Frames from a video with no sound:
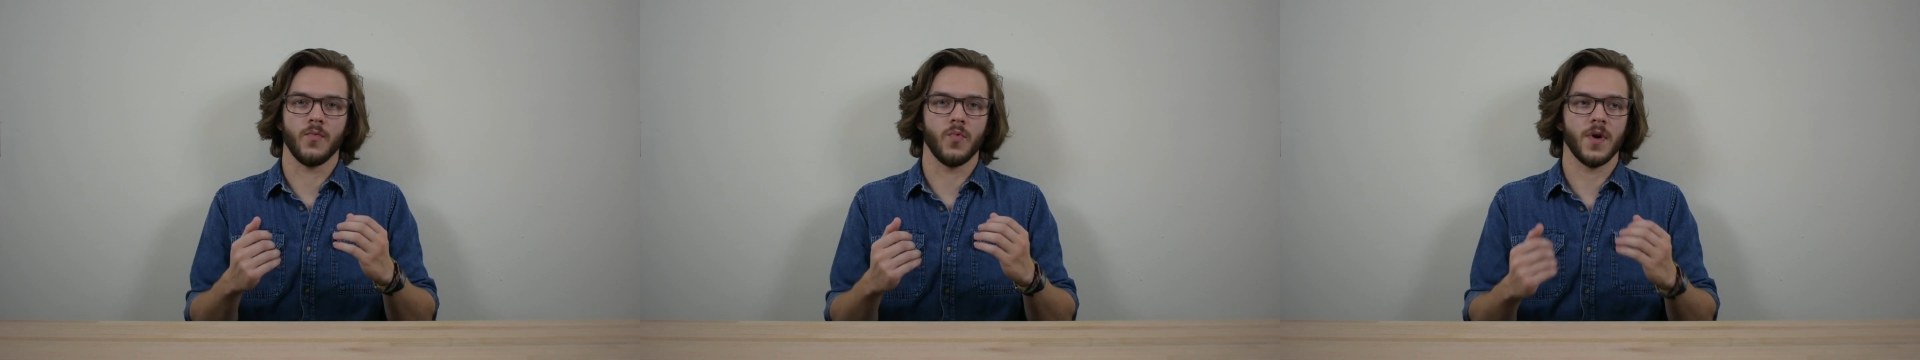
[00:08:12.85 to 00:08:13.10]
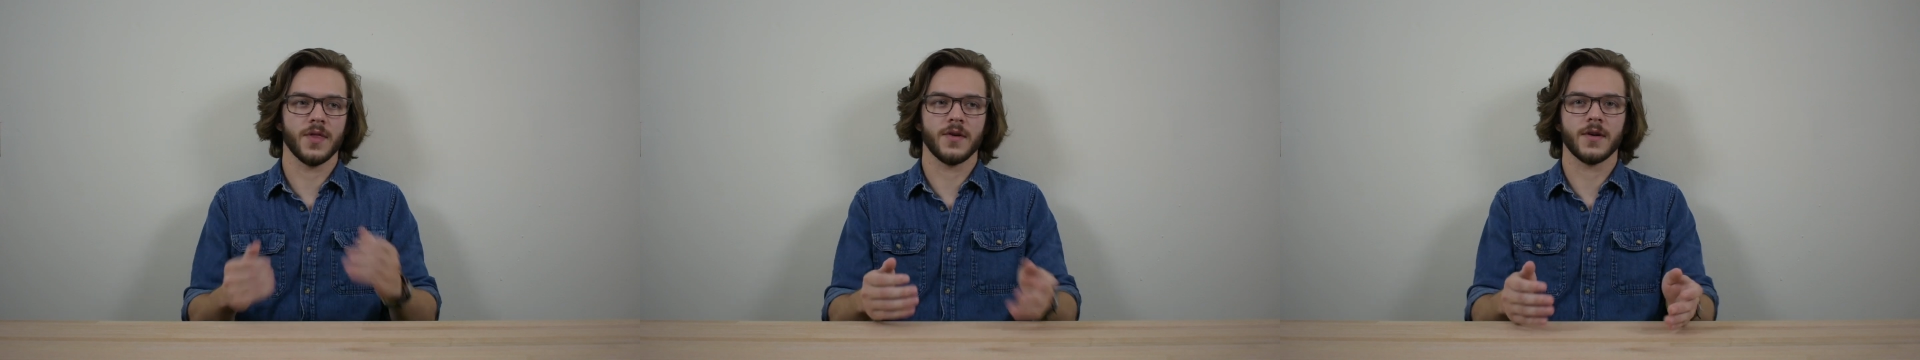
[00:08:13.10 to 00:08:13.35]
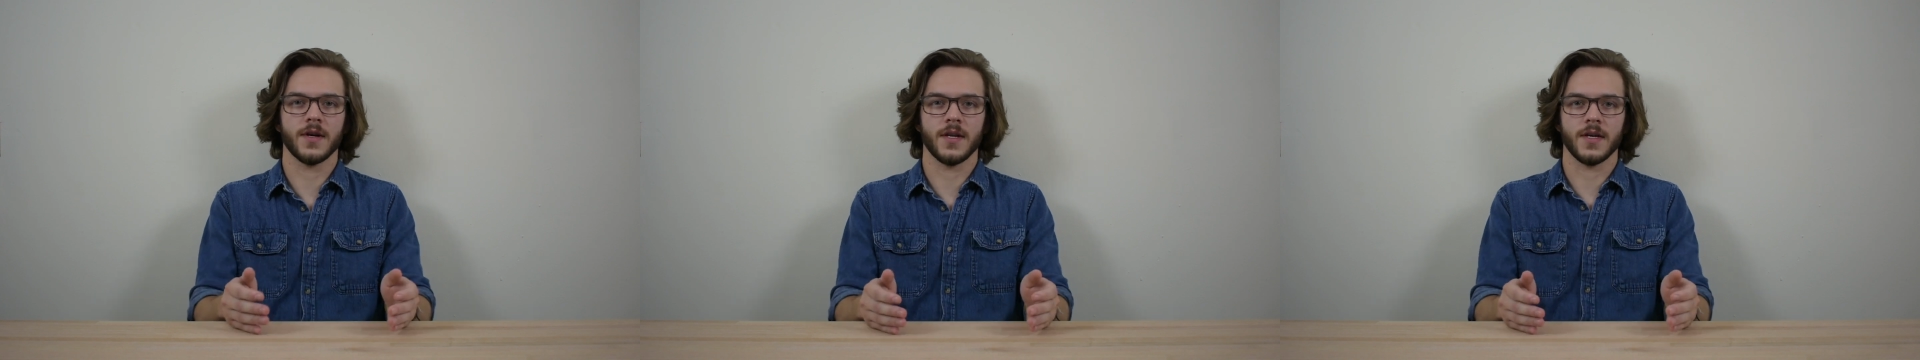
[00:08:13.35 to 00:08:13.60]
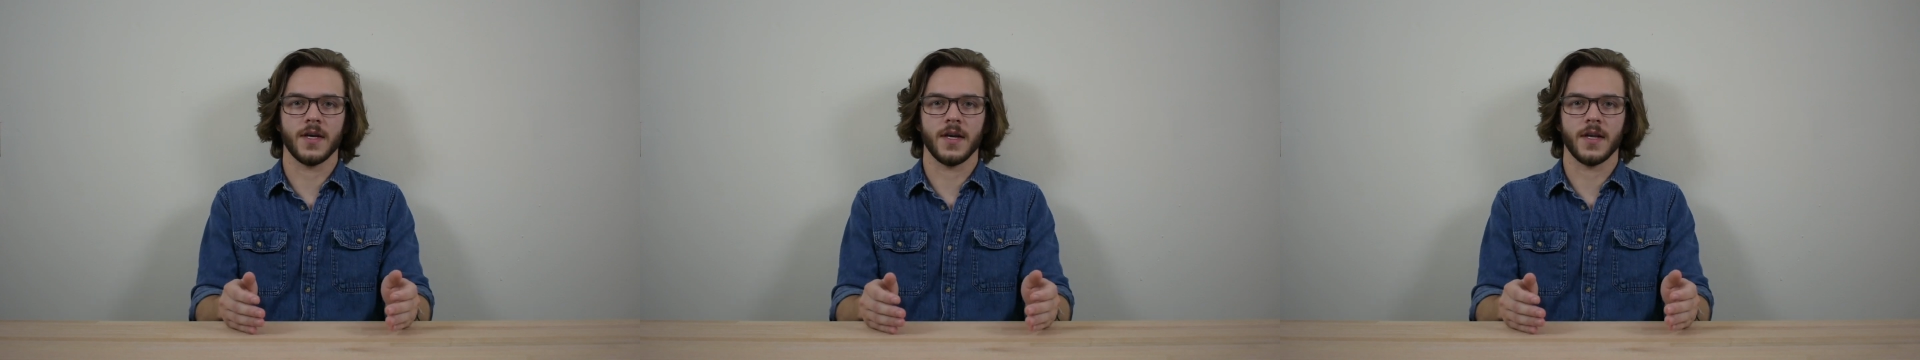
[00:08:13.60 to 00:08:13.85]
what they're
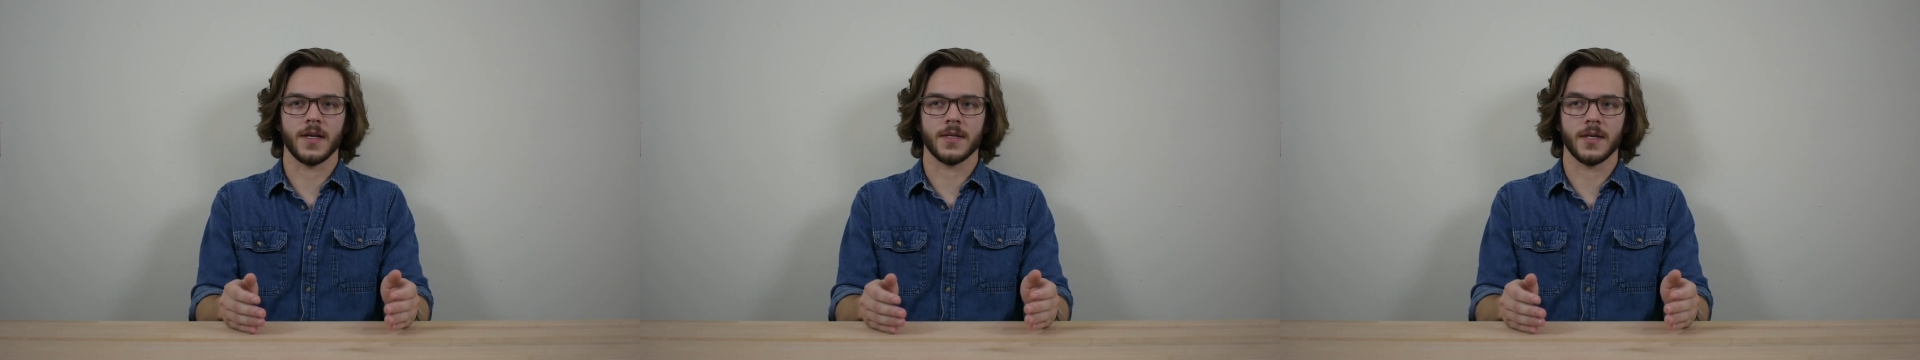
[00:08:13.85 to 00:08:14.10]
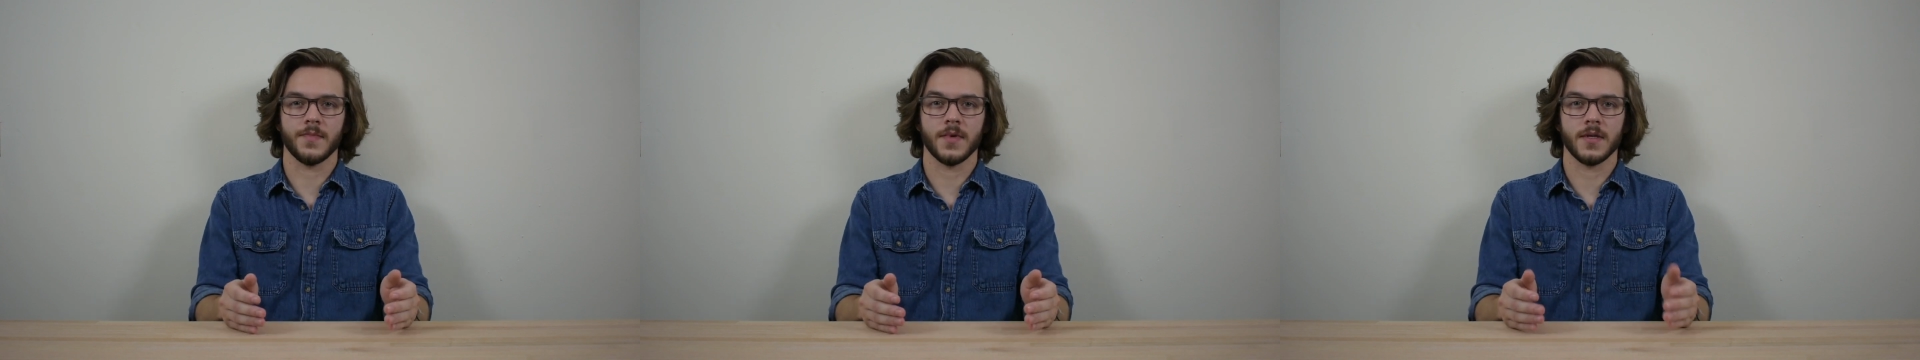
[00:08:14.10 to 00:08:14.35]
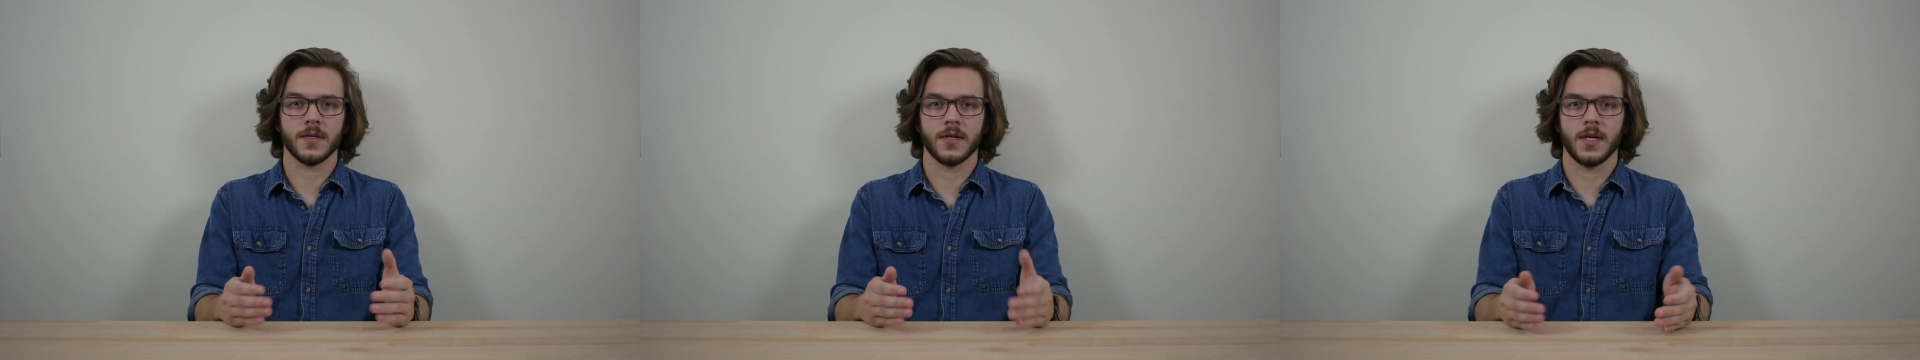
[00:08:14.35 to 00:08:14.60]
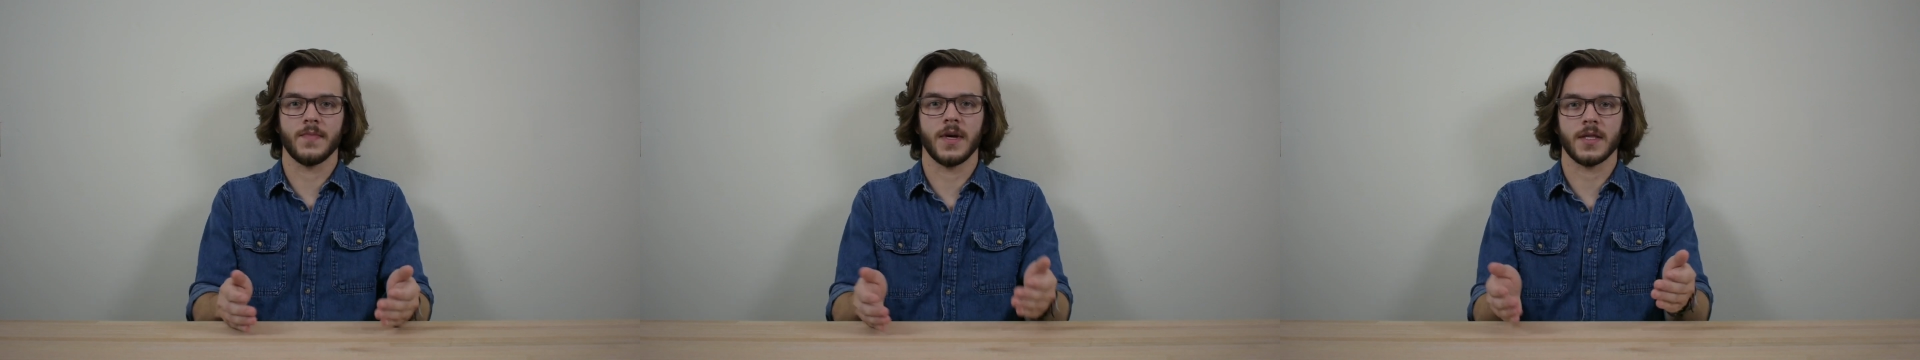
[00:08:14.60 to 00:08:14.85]
going to get is something that's
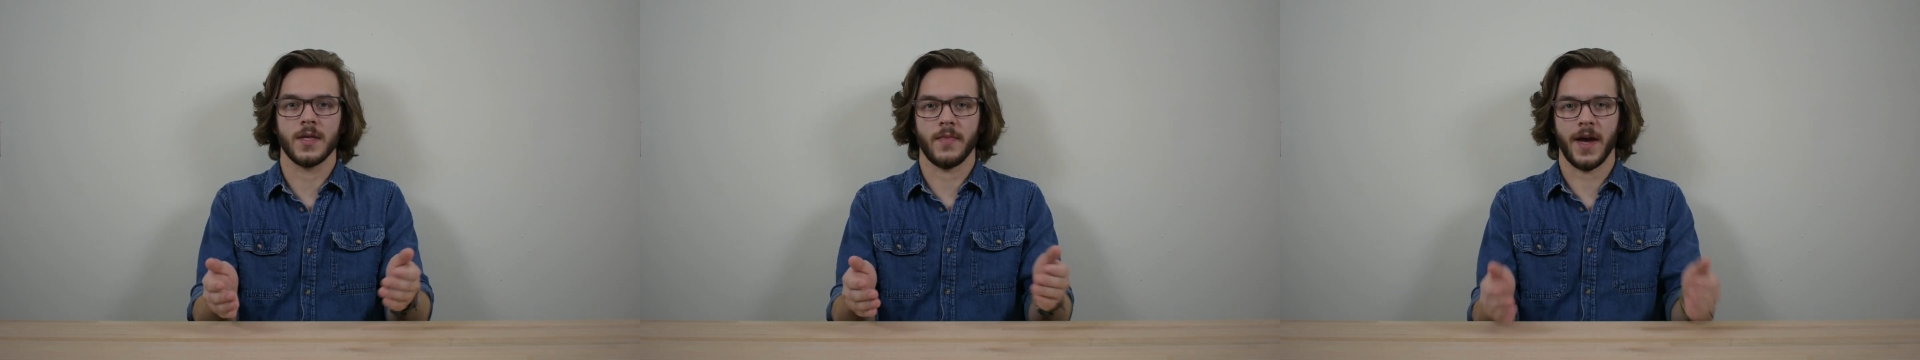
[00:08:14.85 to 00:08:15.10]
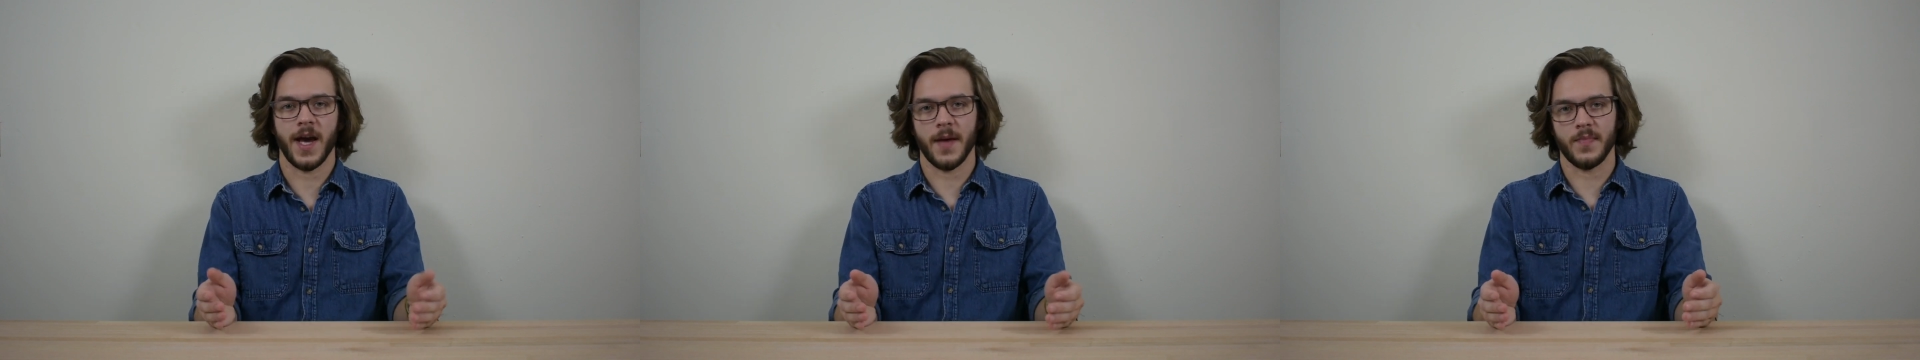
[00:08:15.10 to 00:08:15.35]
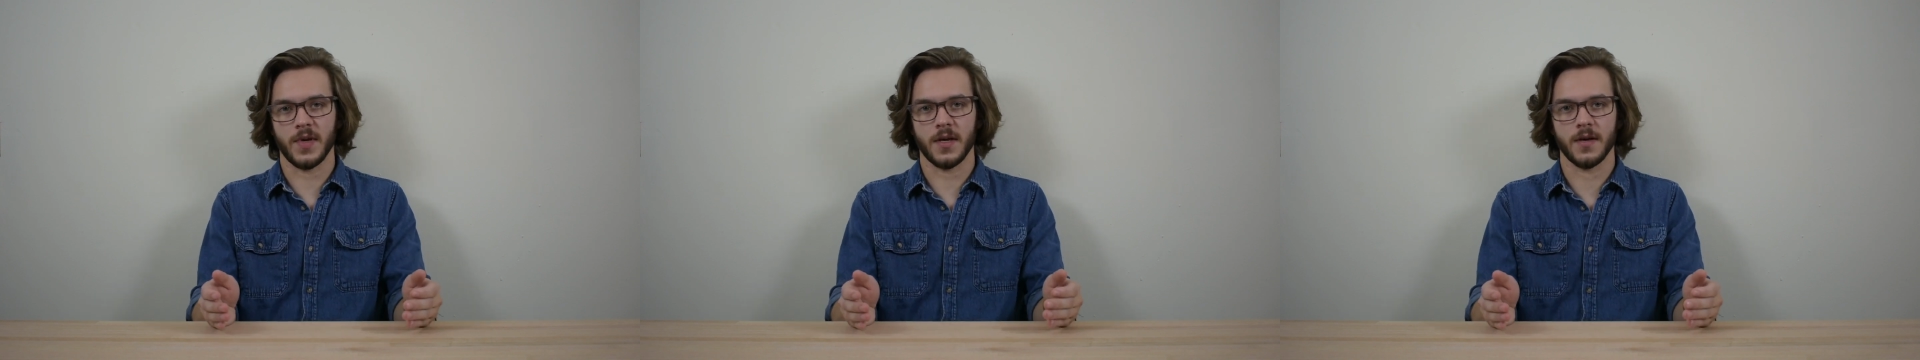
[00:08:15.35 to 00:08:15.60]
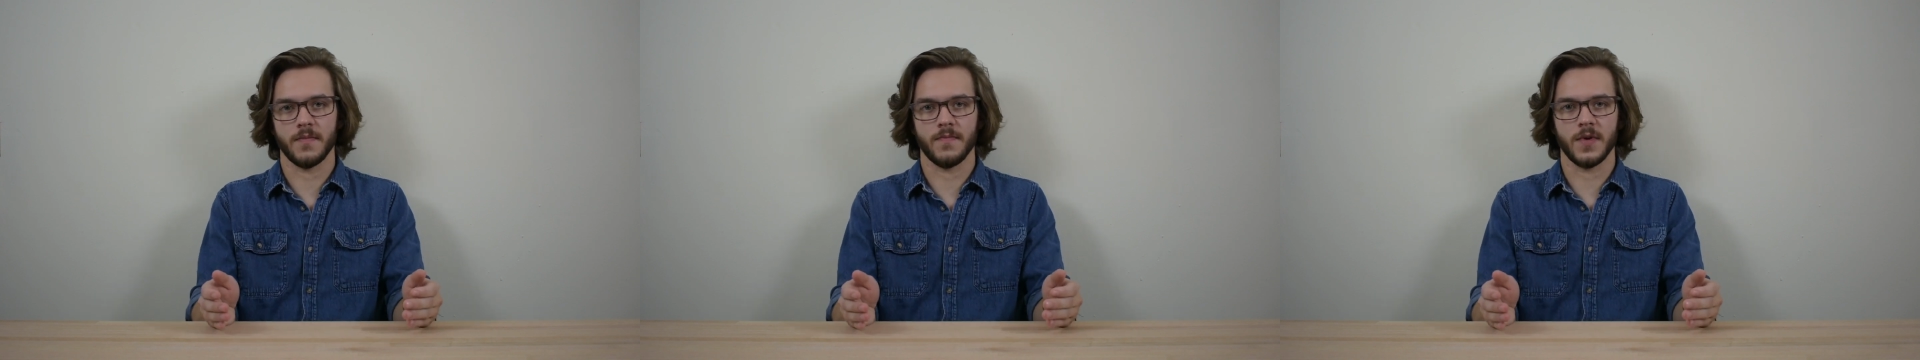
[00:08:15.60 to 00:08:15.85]
going to make them happy,